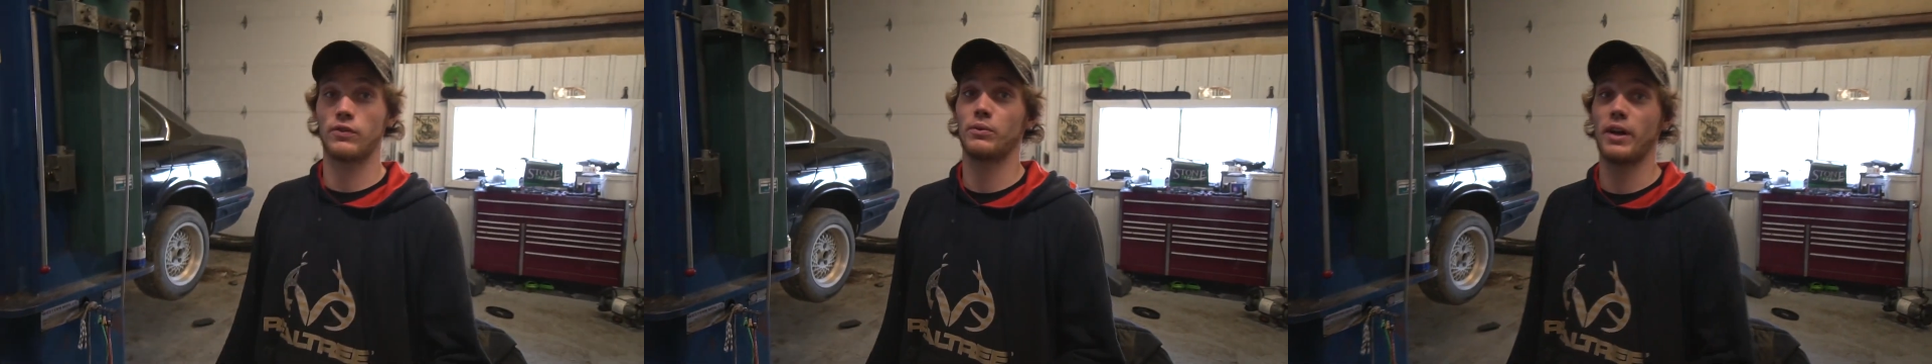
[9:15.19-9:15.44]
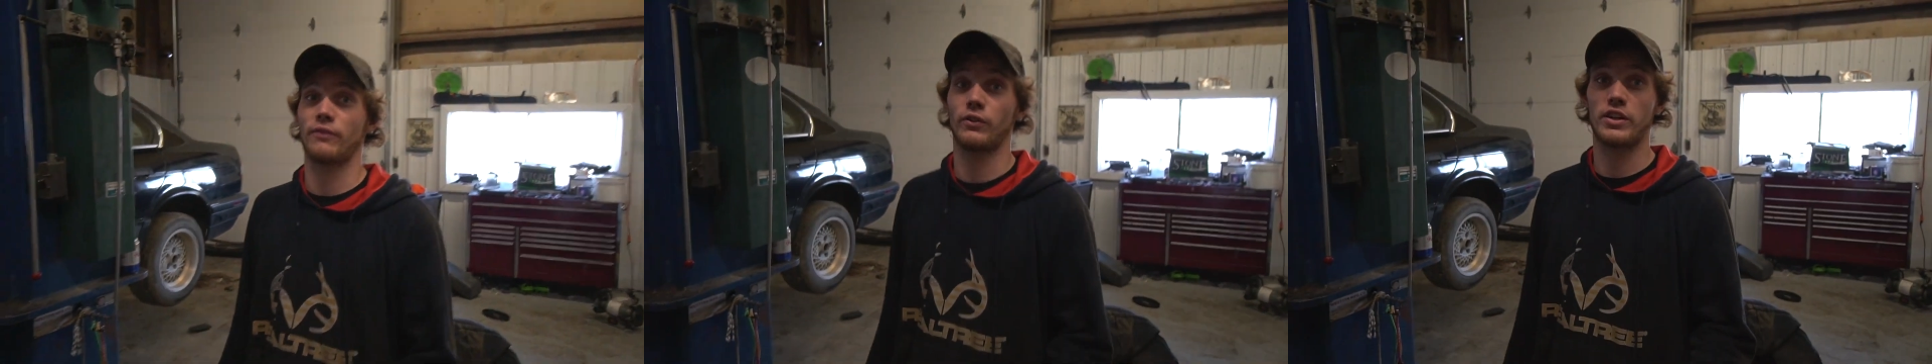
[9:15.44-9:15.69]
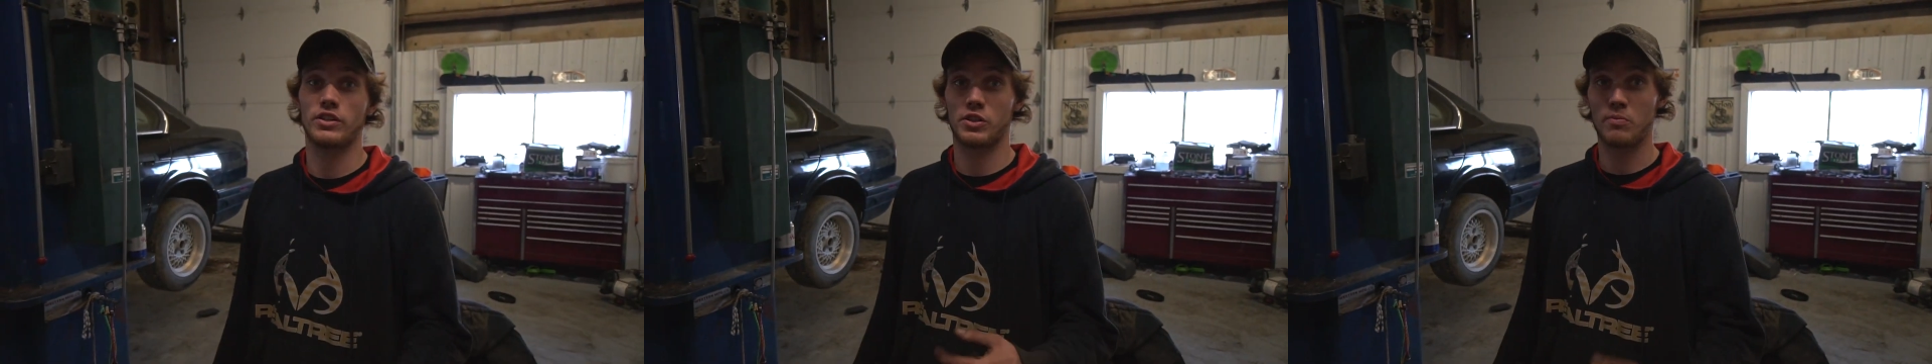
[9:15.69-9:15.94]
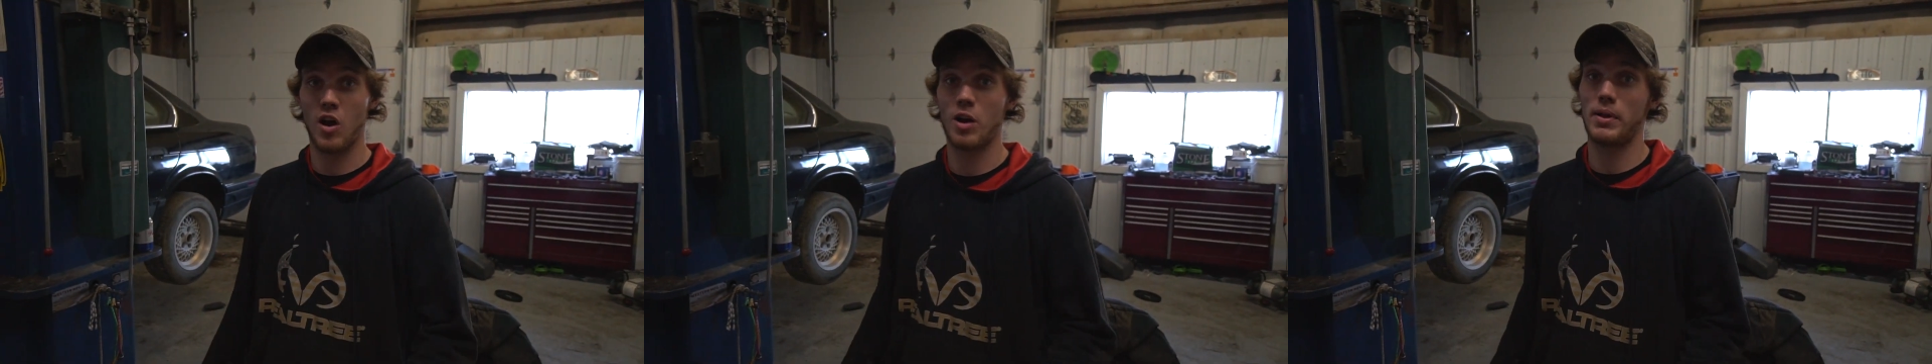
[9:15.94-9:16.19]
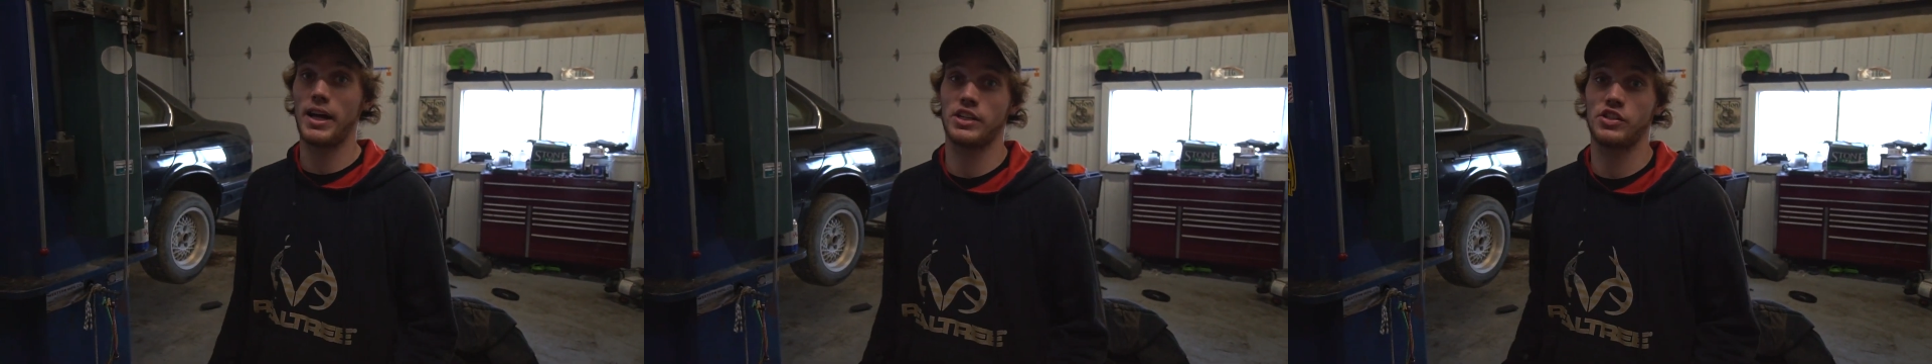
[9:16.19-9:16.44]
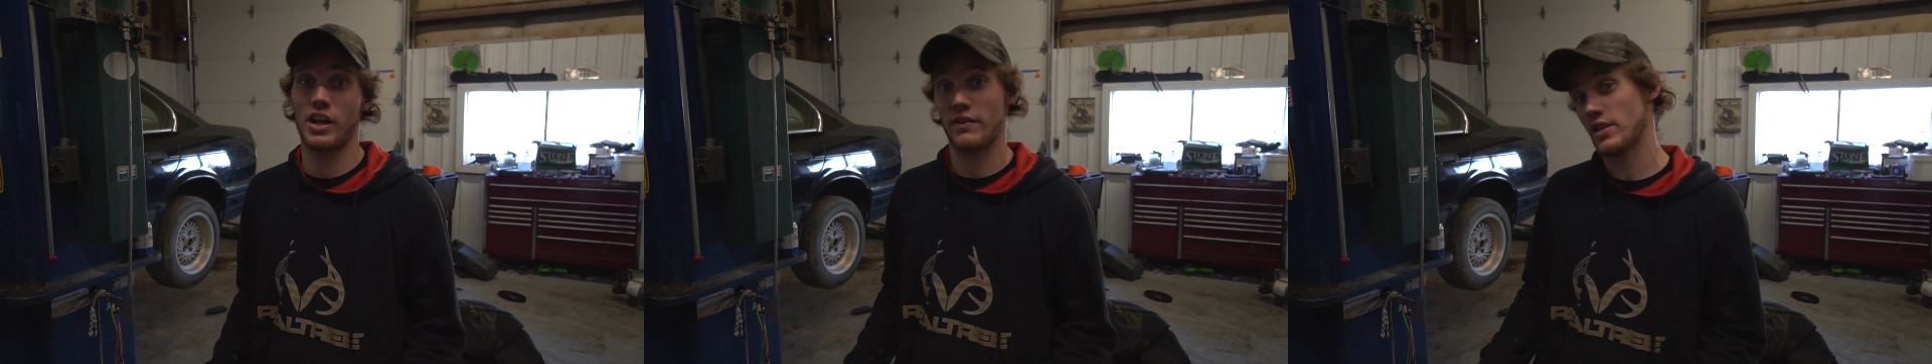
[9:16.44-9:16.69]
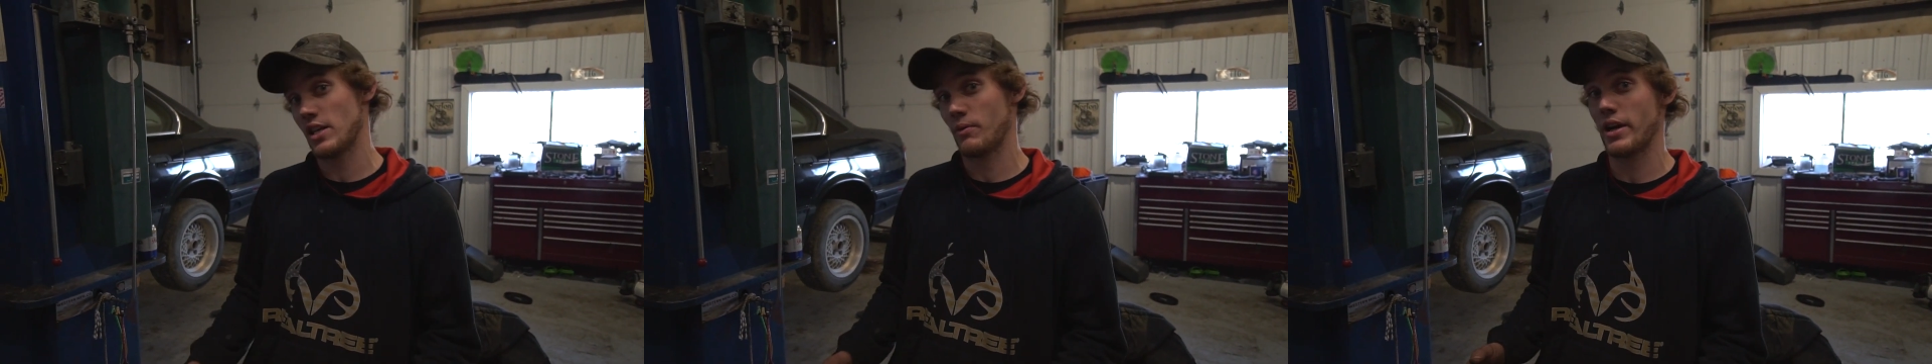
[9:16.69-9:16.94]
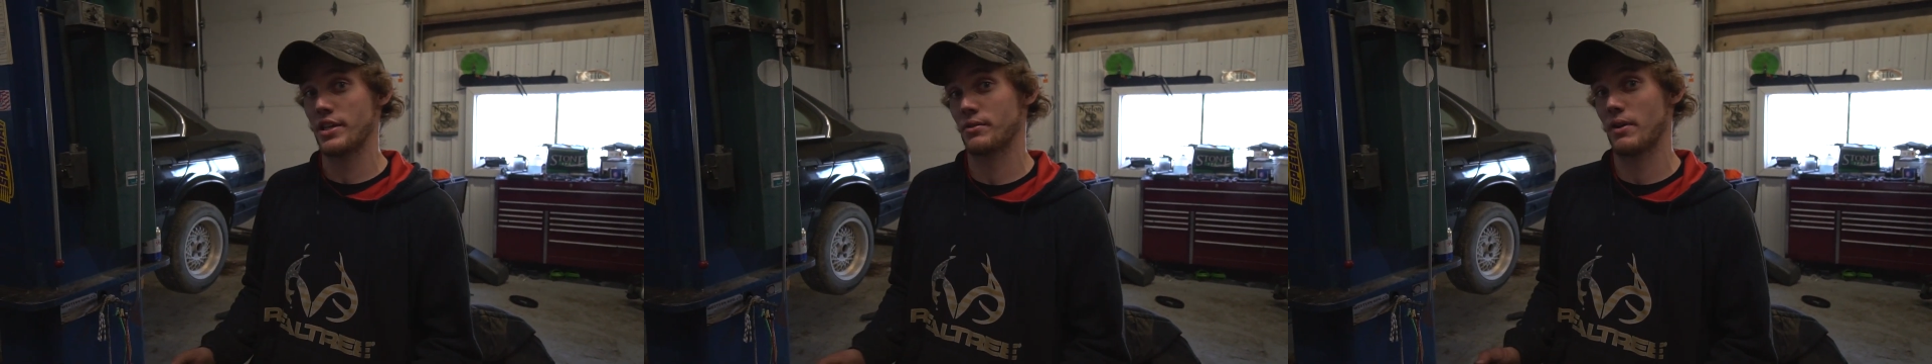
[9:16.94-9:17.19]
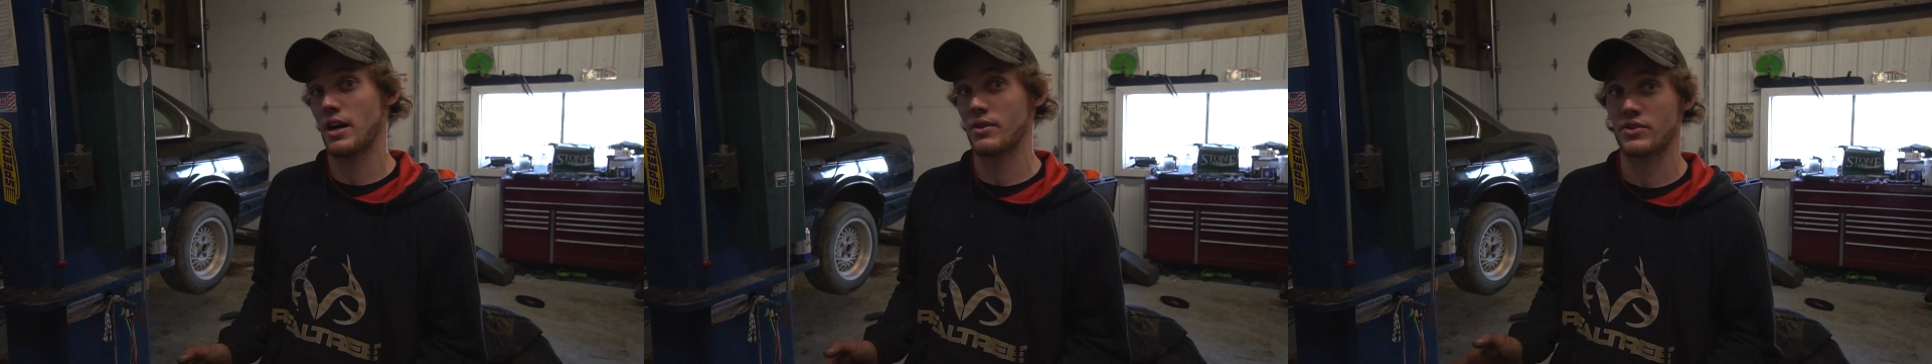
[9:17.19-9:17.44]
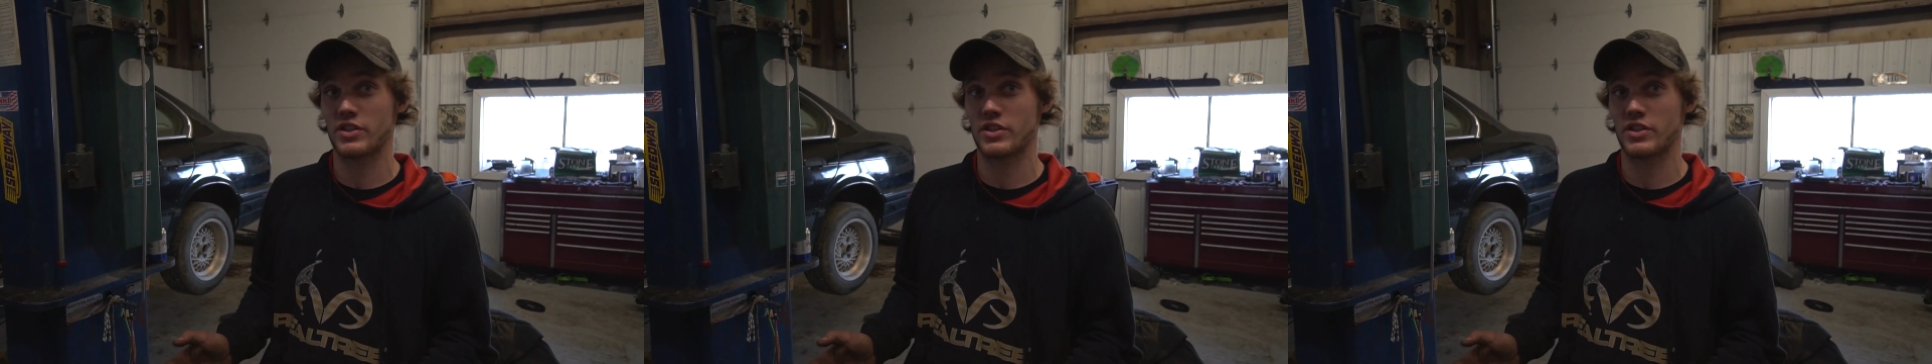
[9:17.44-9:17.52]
for reference, a small block Chevy that weighs around